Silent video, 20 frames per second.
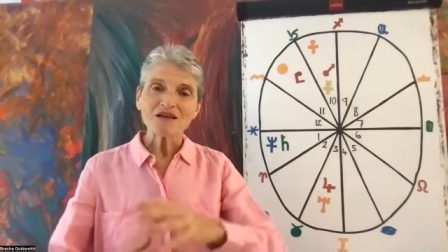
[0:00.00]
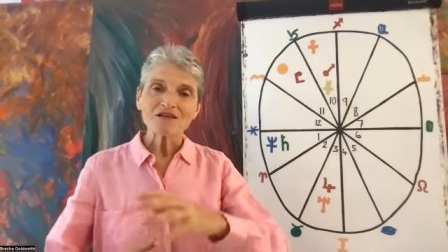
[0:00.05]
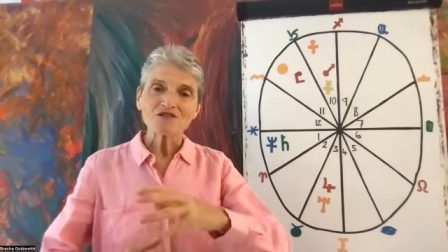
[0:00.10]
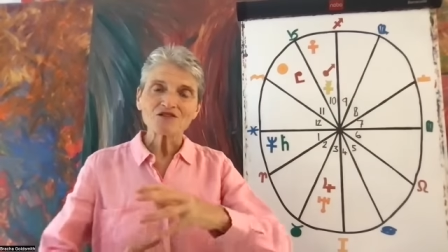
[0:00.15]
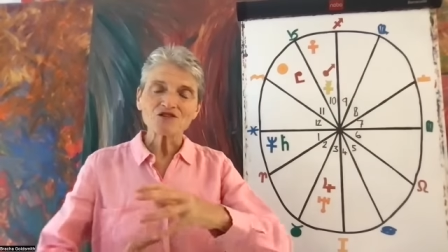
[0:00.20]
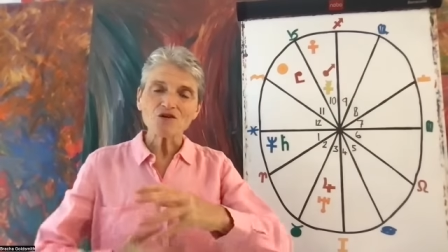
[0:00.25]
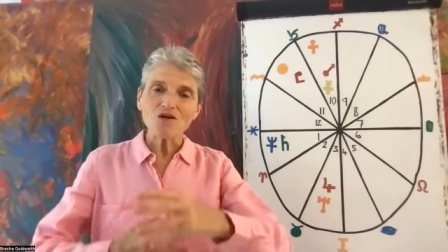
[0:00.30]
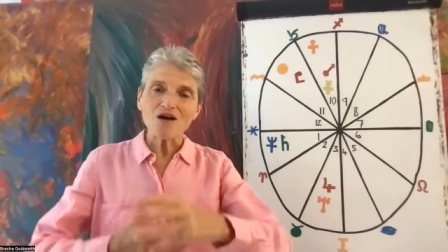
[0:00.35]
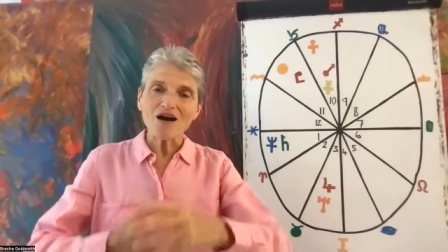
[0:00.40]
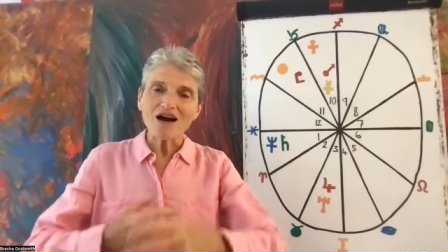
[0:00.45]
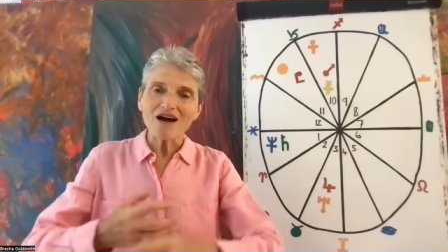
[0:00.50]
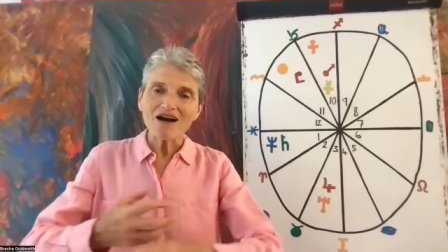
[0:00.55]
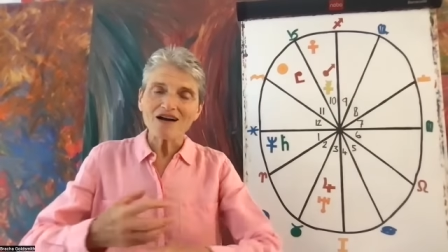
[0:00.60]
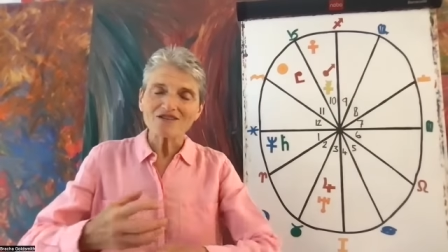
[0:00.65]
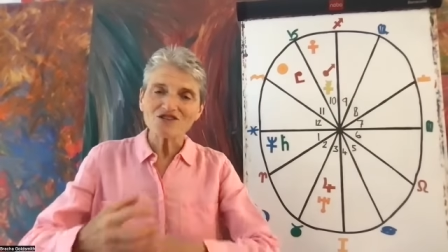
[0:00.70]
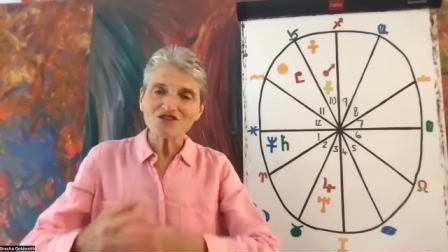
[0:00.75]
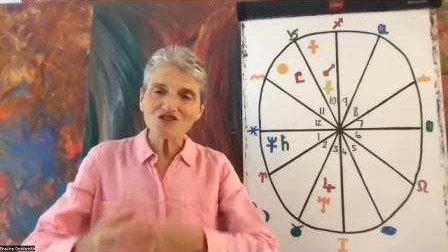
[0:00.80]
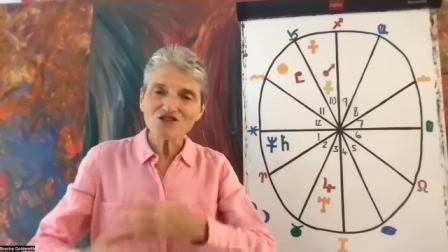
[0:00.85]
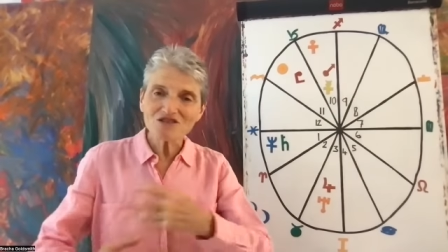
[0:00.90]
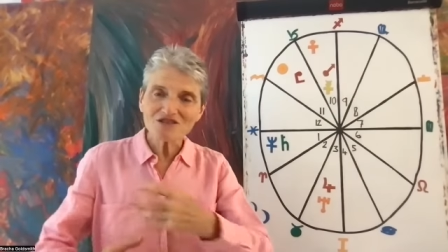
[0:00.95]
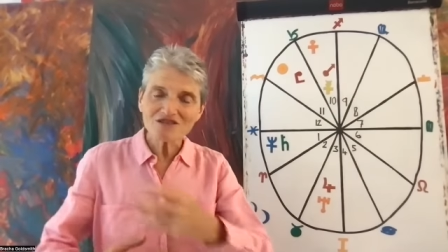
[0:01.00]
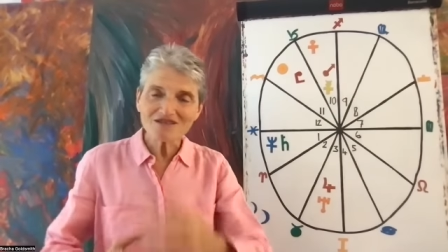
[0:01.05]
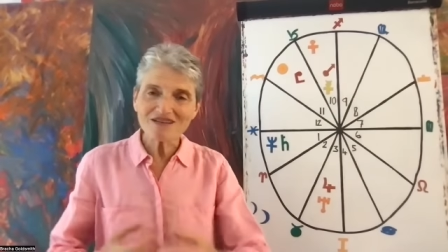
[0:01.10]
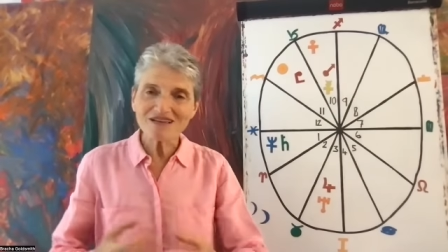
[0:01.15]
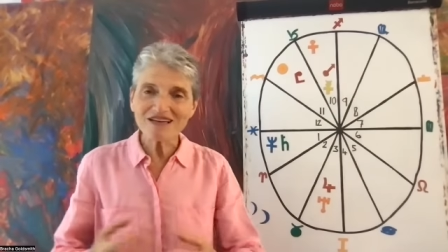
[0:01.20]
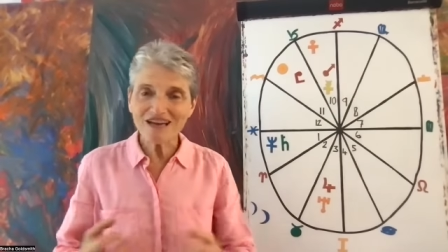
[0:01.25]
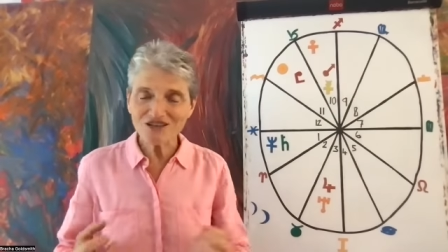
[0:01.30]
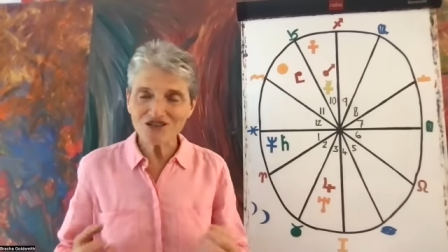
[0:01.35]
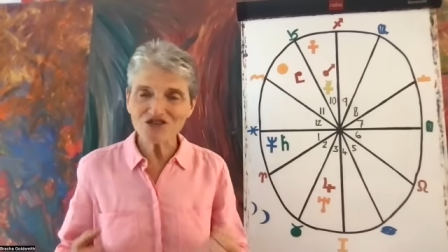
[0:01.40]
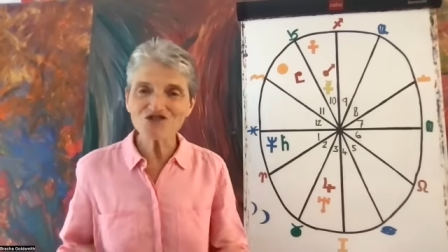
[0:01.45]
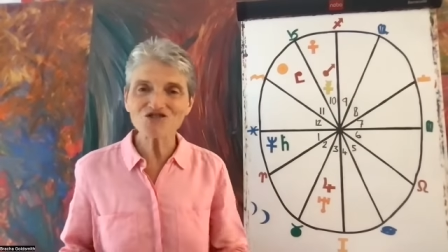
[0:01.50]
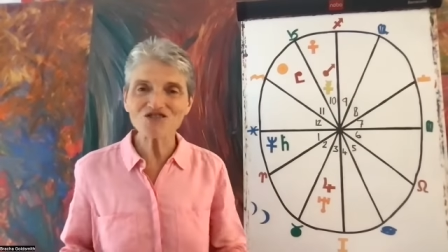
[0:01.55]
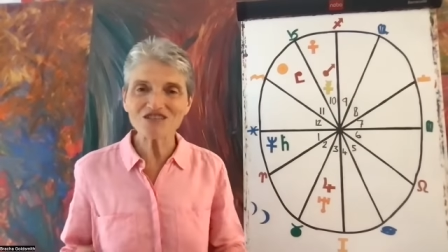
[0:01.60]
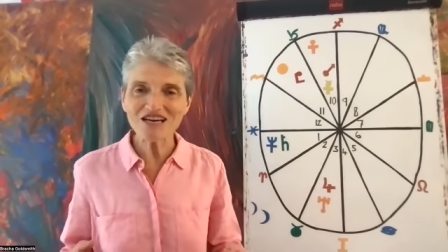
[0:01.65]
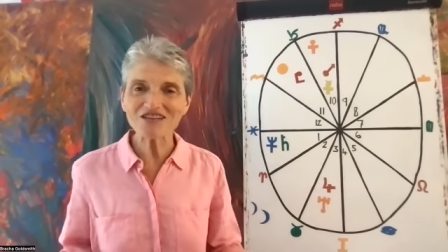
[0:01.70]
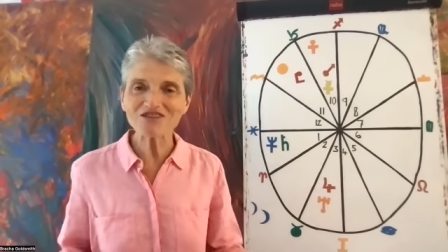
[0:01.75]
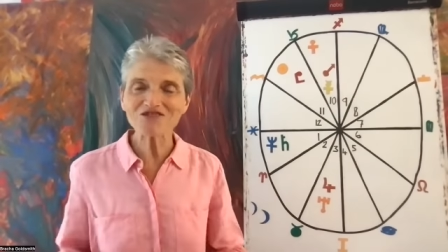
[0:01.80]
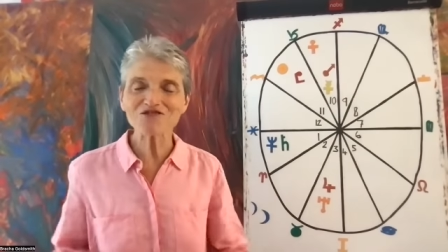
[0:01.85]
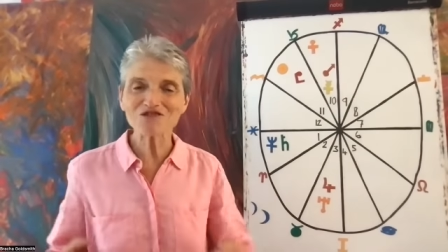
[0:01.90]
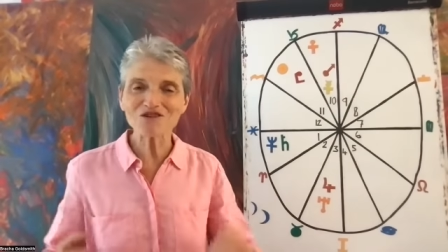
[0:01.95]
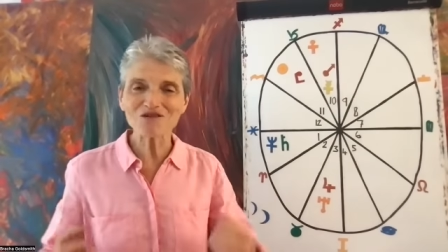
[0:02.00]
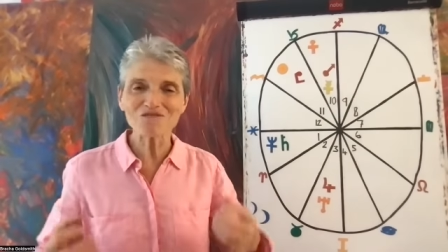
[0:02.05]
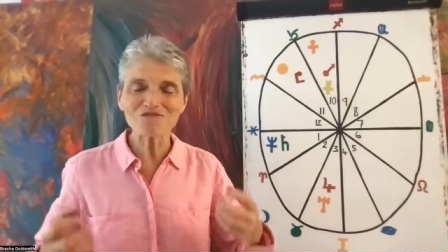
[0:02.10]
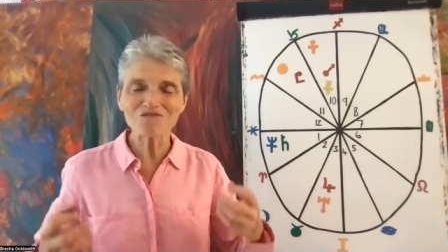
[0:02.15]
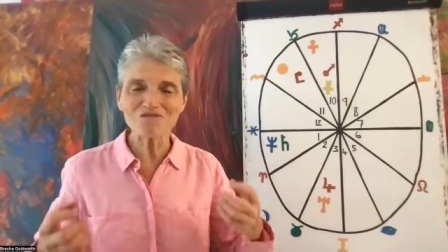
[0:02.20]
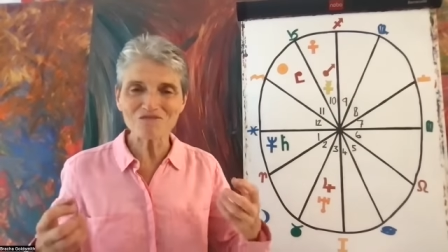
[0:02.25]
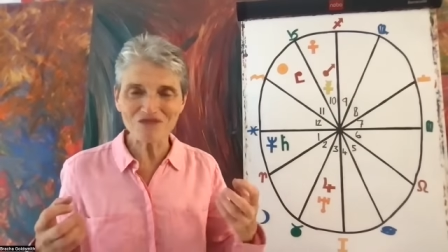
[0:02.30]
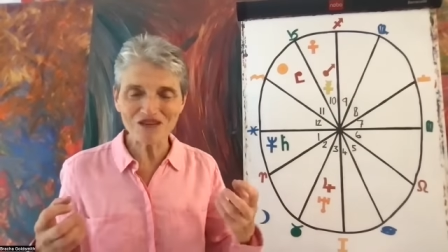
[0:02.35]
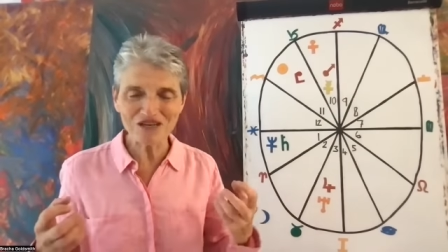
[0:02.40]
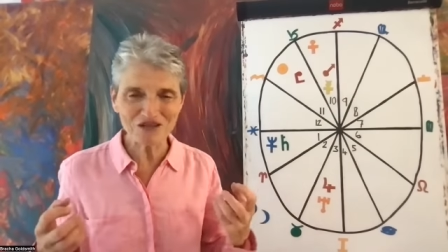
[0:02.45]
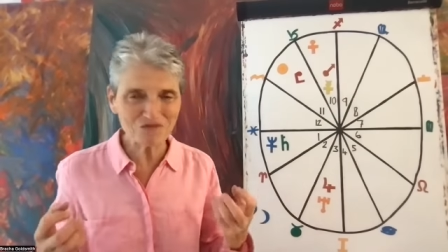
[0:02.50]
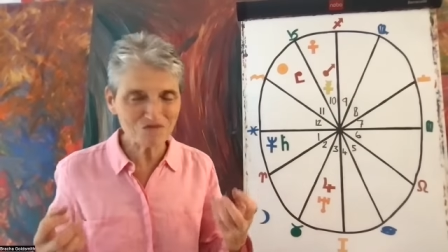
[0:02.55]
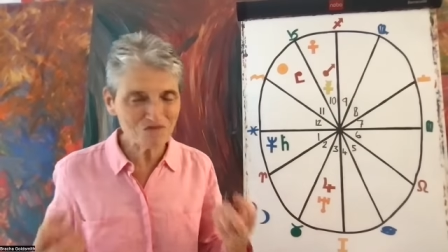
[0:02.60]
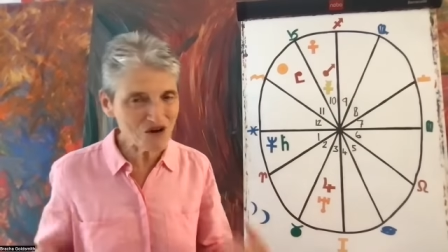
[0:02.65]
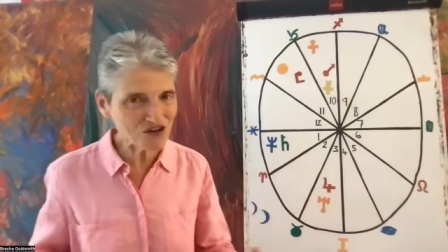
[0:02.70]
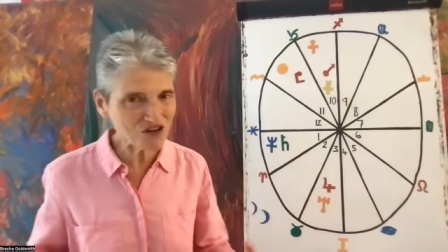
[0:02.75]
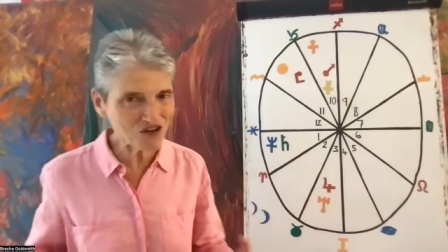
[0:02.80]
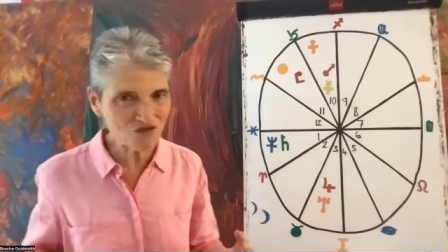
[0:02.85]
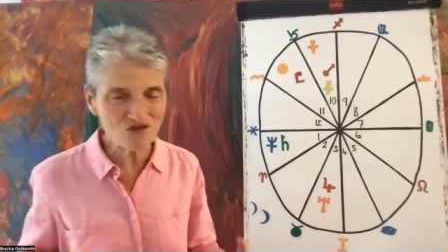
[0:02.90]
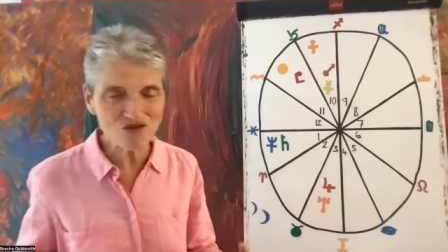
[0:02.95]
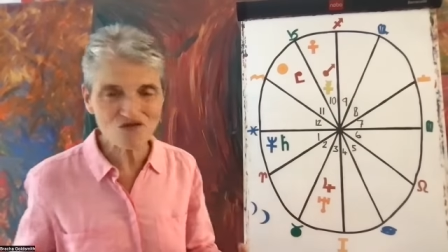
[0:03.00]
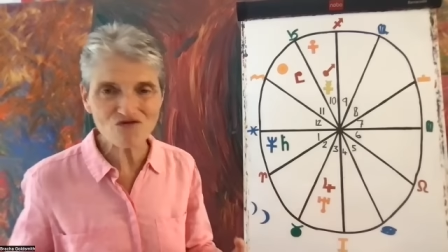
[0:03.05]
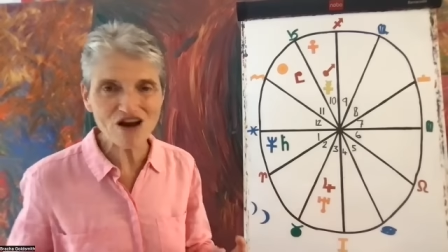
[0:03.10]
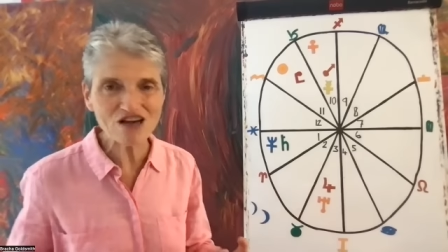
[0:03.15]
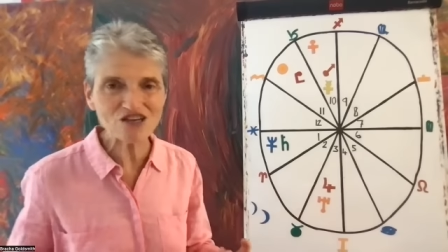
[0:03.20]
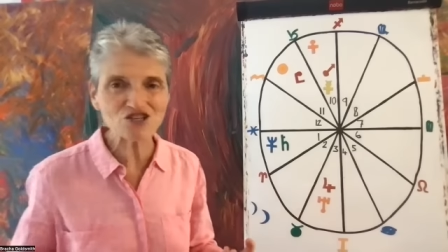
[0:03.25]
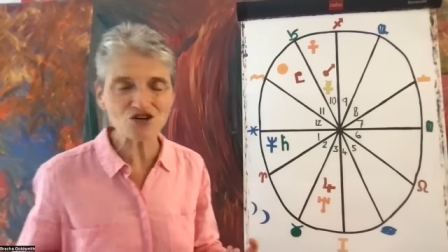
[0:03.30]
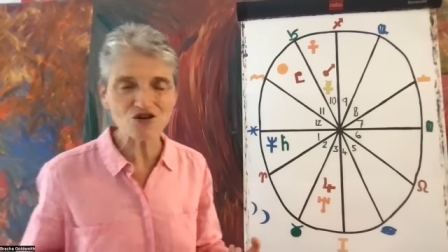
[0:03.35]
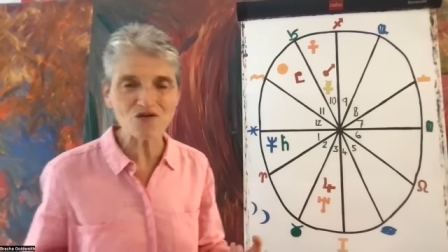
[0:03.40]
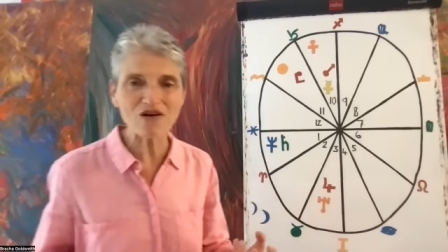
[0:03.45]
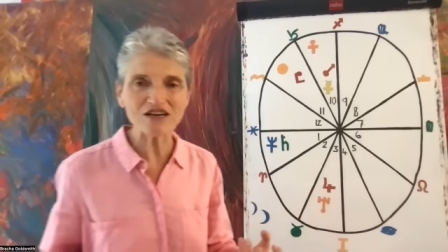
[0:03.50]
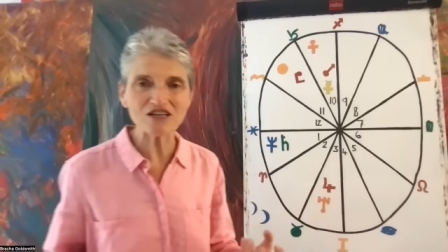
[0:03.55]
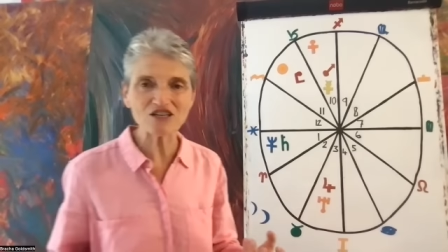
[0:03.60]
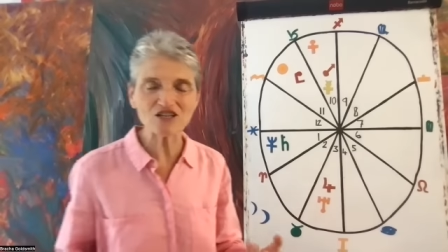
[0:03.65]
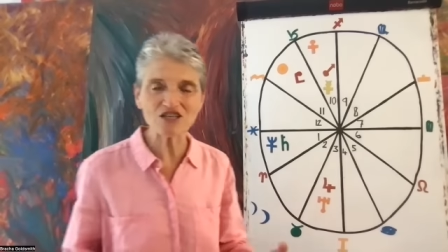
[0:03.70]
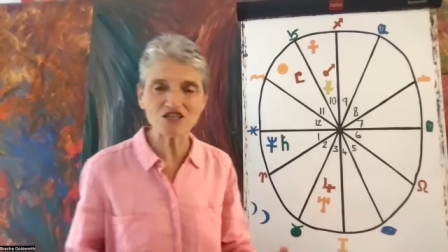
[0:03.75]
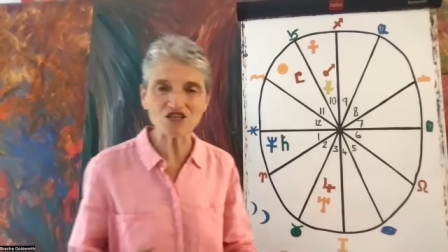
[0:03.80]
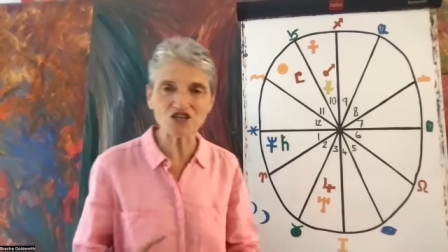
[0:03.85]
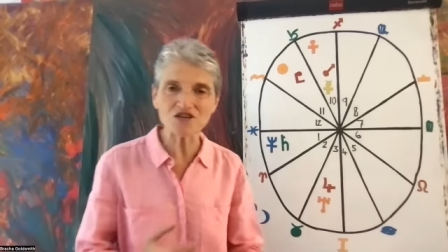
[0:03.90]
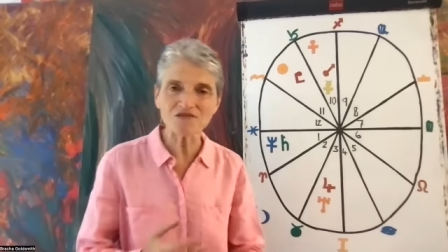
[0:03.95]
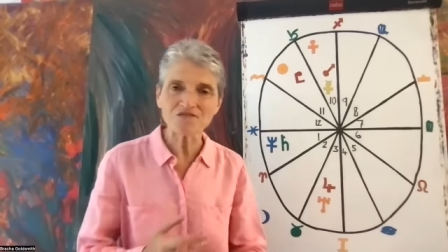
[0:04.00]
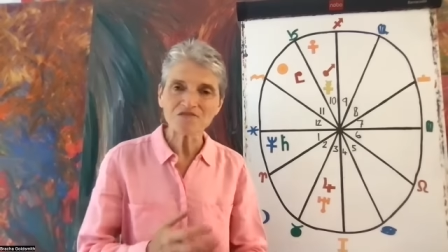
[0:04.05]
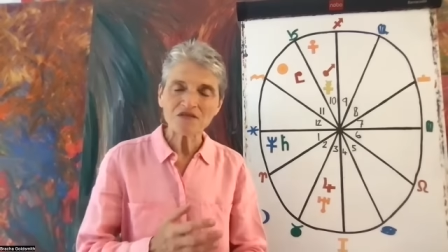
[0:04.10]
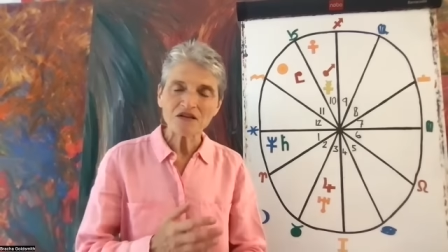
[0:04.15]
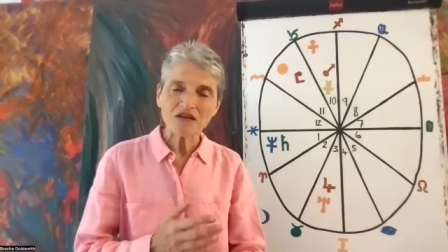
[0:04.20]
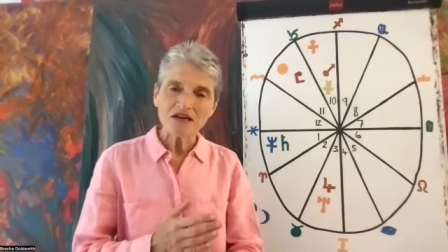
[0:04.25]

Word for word: So I just think I should tell you that this Mercury retro energy,